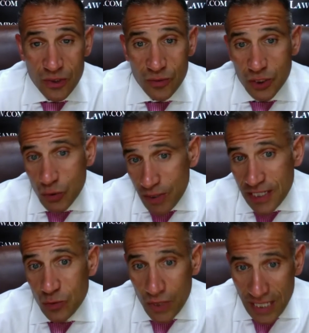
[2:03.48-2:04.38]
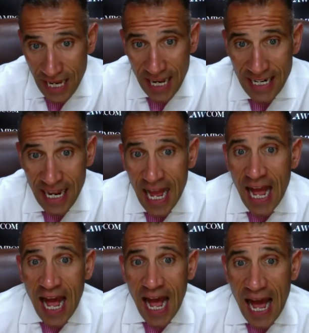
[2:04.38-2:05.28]
enjoy his weekend
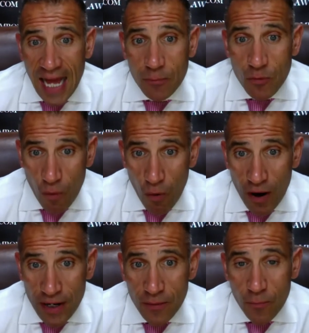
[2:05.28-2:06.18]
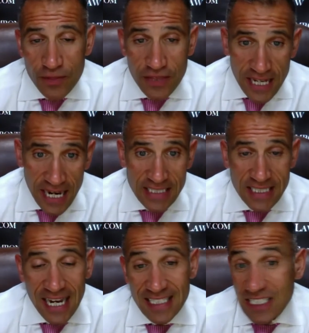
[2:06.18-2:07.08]
and move on with the case. The
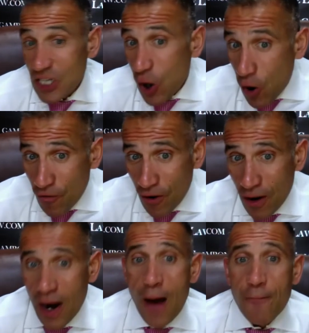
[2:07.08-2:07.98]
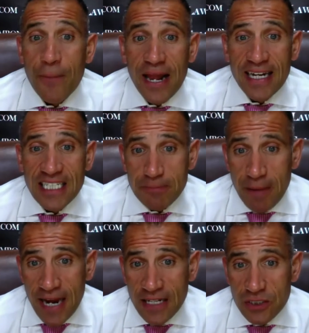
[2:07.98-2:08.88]
case isn't over, but I
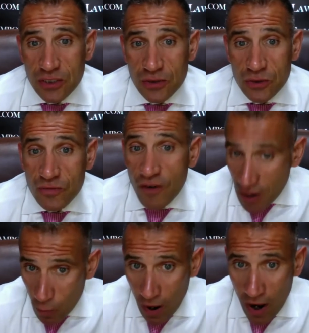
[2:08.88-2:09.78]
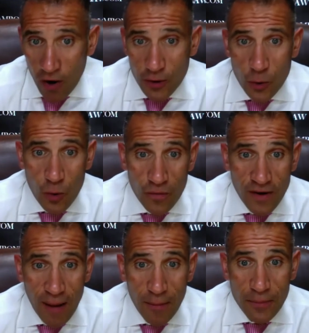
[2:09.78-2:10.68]
expect to do very well in the Court of
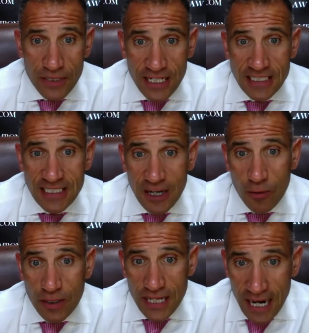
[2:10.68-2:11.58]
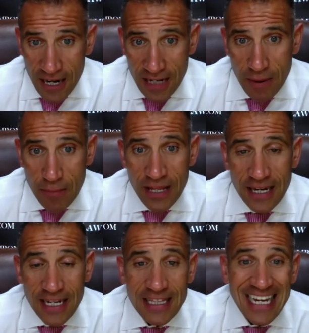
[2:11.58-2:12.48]
Common Pleas in Delaware County. Remember
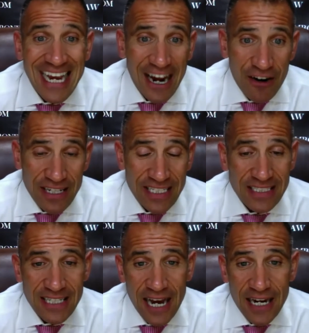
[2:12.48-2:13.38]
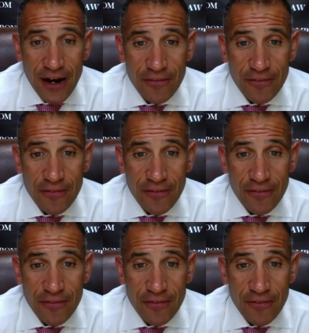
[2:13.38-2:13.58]
that in the counties outside